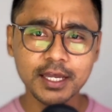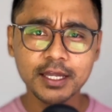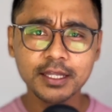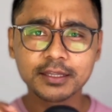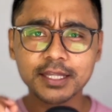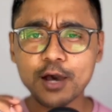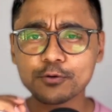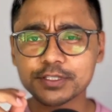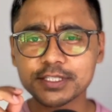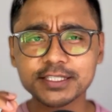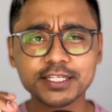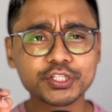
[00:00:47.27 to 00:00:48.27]
Now,
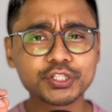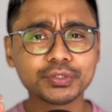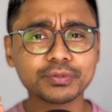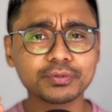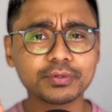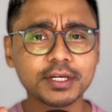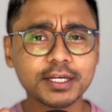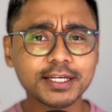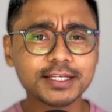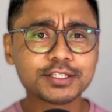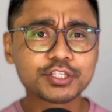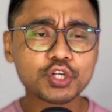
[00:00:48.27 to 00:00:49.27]
section 2,
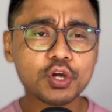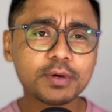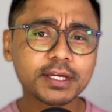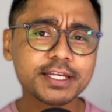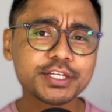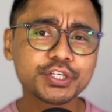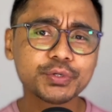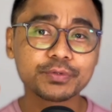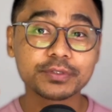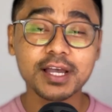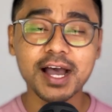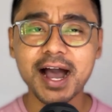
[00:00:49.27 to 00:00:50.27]
stomach
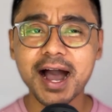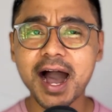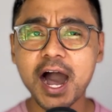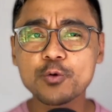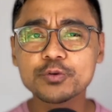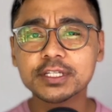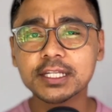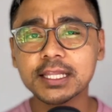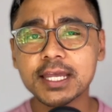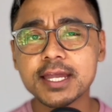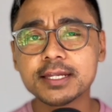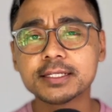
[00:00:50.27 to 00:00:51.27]
issues, how
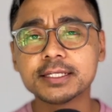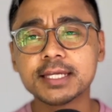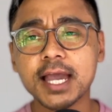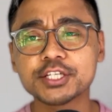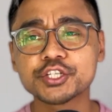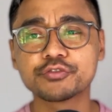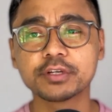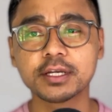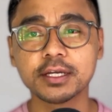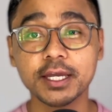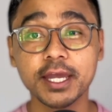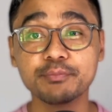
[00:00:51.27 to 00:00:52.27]
delayed gastric
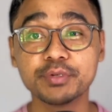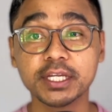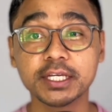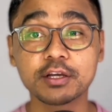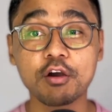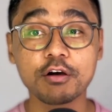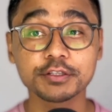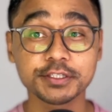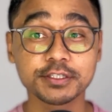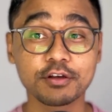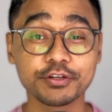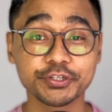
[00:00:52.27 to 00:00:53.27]
emptying
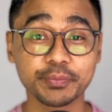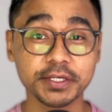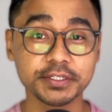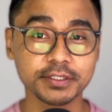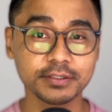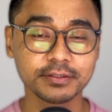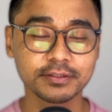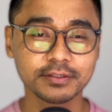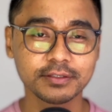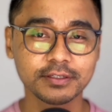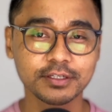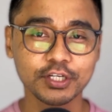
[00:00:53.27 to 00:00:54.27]
causes constipation.
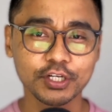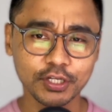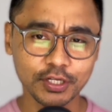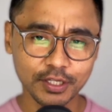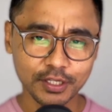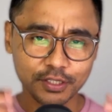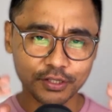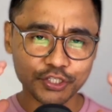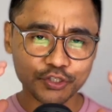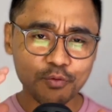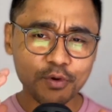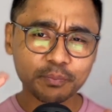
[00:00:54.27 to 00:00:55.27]
The
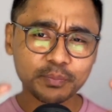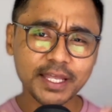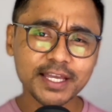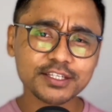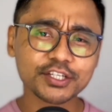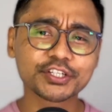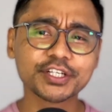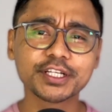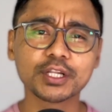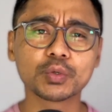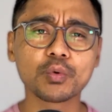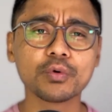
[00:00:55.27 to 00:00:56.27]
stomach plays a
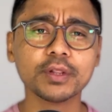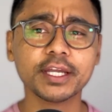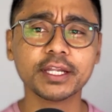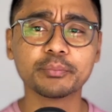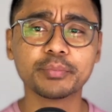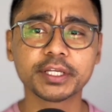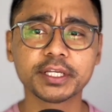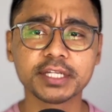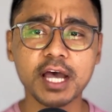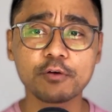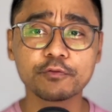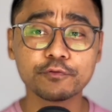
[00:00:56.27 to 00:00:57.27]
critical role in breaking
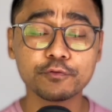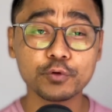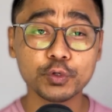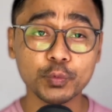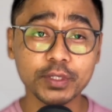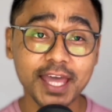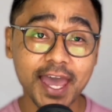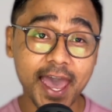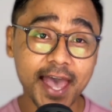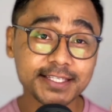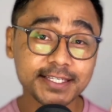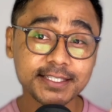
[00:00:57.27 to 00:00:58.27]
down food with
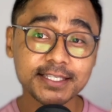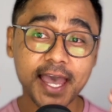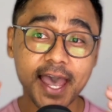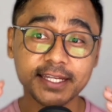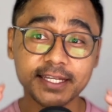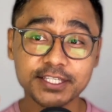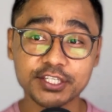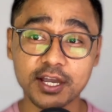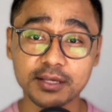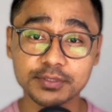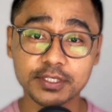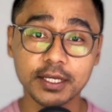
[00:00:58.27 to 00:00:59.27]
acids and
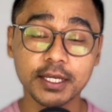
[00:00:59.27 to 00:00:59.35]
enzymes.